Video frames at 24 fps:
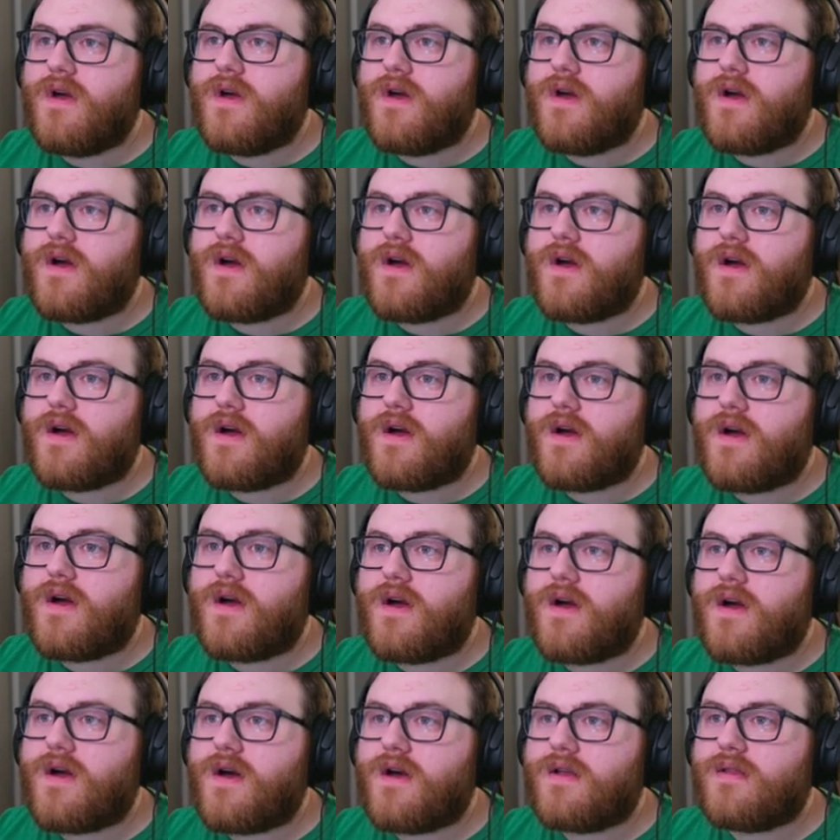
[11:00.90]

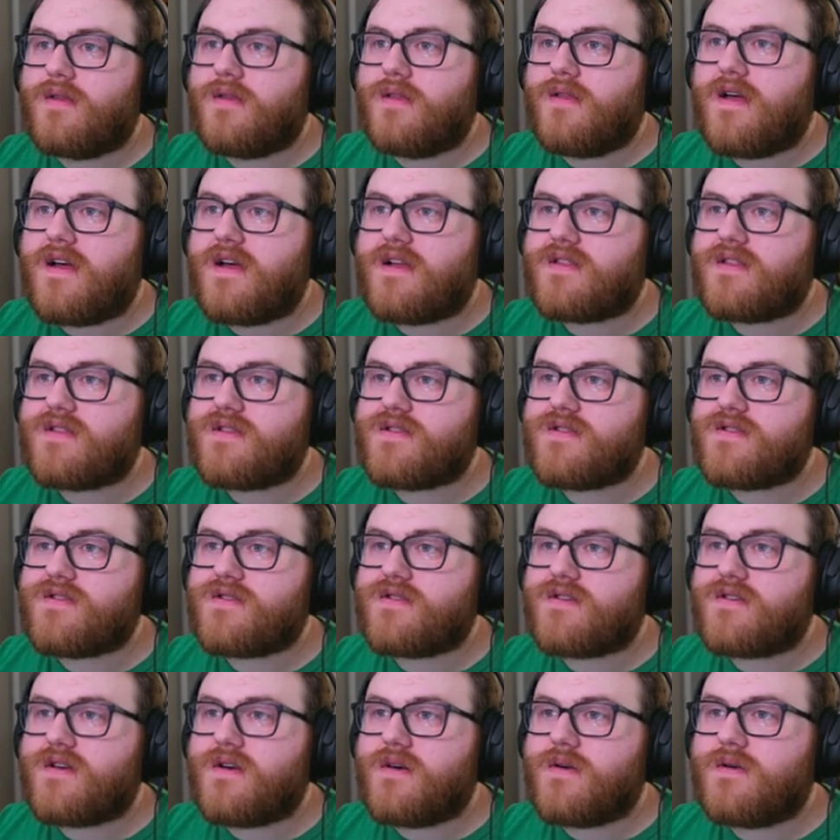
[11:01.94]
Uh, let's
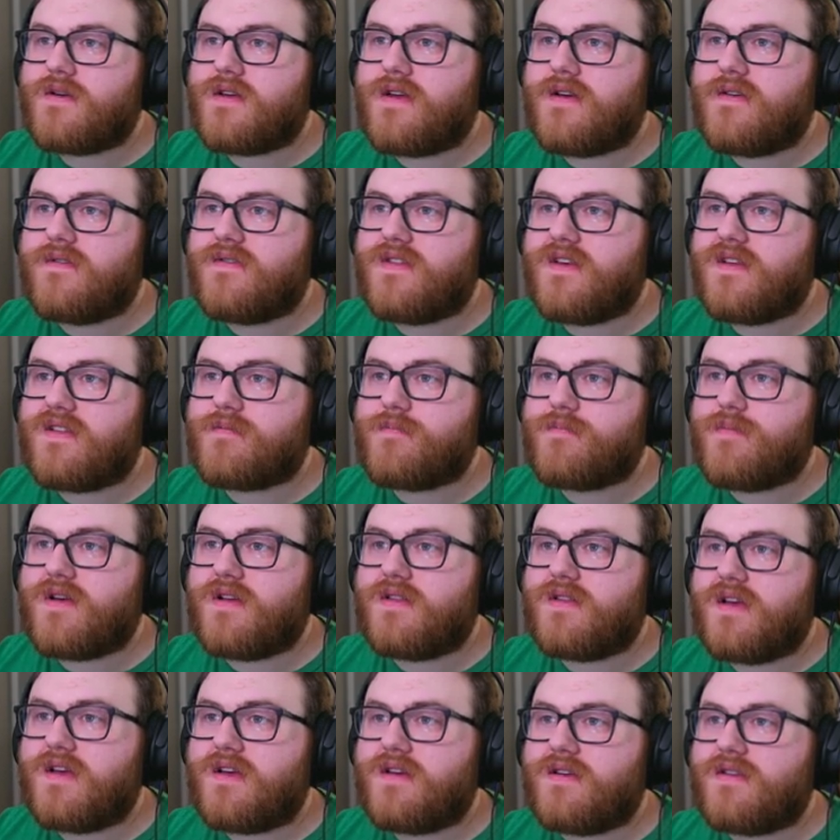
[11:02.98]
go give these
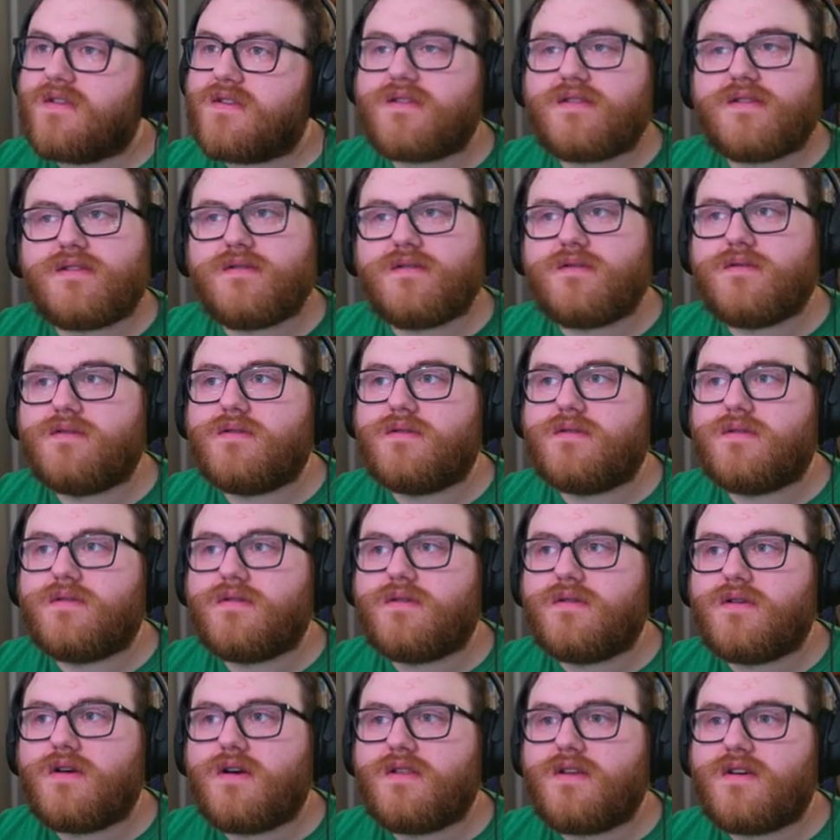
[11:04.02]
buildings
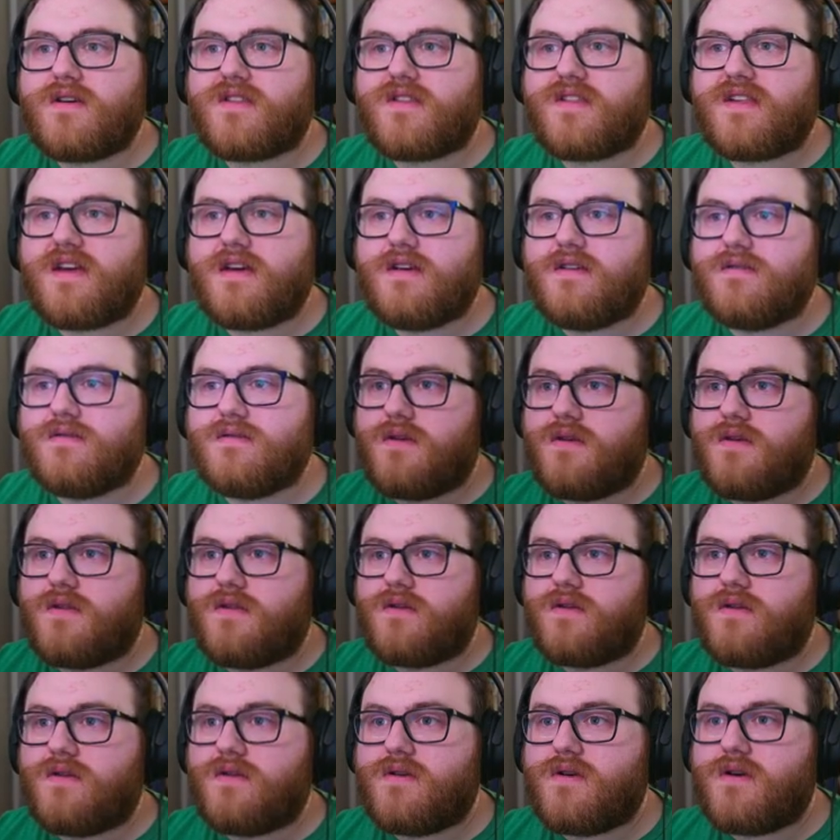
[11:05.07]
a look-see
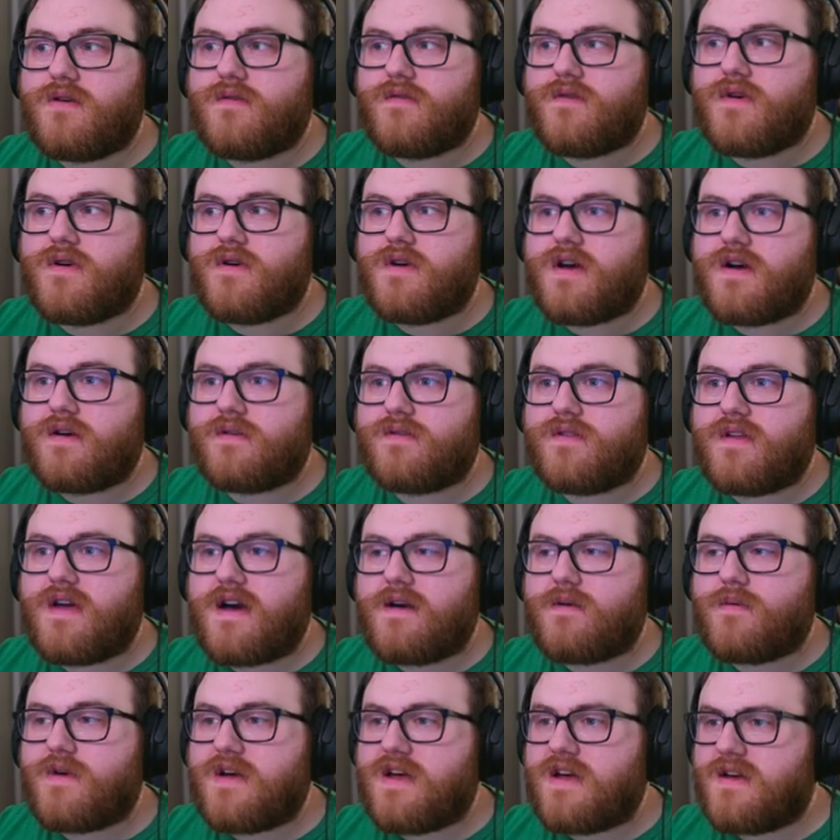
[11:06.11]
that are over out that
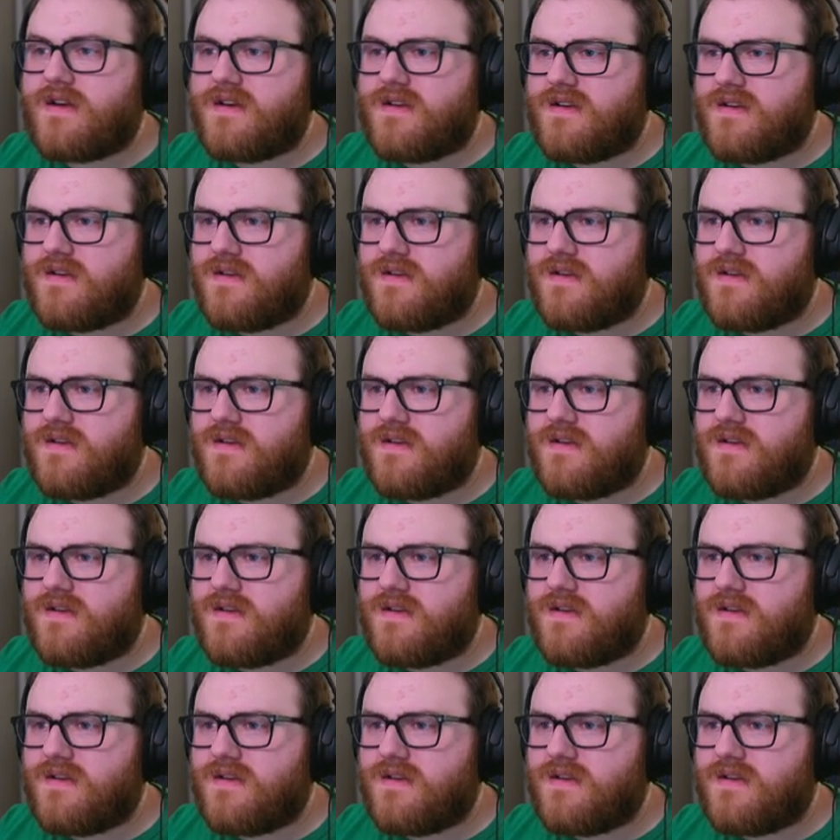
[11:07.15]
way.